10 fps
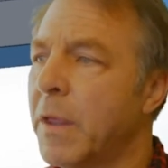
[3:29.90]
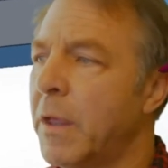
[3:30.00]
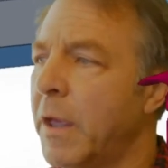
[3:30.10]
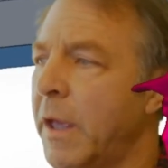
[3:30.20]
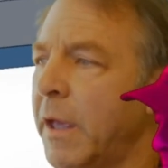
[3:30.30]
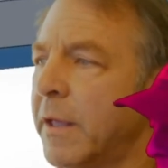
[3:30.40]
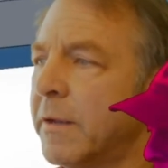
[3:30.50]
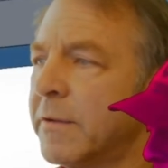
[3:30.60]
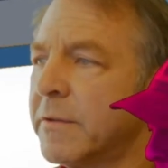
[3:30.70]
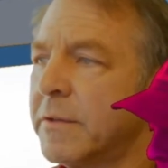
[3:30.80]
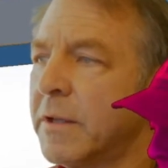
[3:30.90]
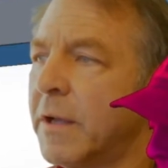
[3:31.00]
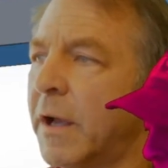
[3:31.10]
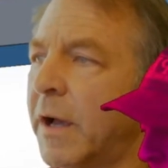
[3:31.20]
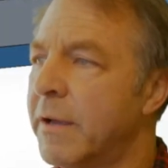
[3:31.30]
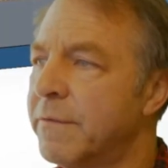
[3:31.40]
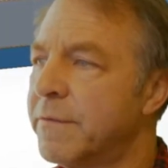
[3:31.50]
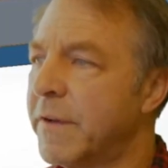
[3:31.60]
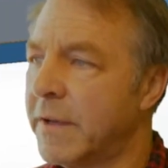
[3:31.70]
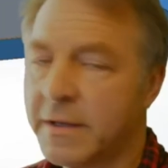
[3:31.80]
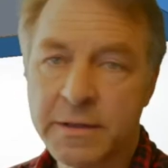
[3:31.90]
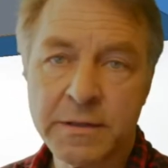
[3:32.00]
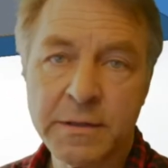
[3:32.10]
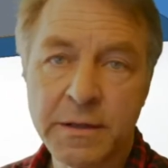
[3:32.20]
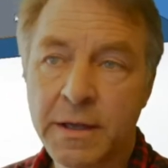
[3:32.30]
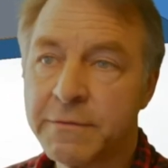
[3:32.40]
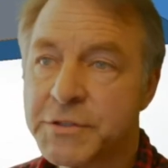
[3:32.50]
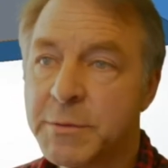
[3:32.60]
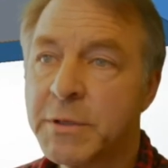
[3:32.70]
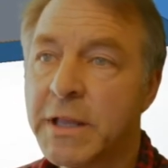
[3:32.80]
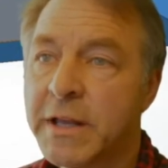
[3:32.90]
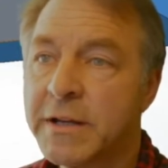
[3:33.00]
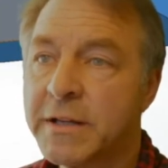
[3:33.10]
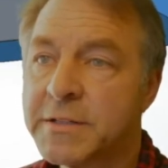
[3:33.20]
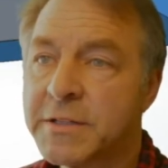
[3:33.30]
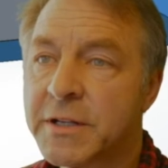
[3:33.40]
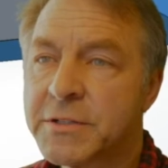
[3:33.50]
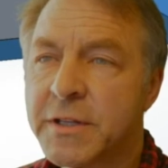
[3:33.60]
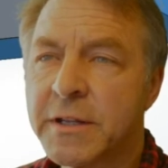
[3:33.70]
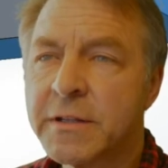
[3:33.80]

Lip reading: And I've simulated it such that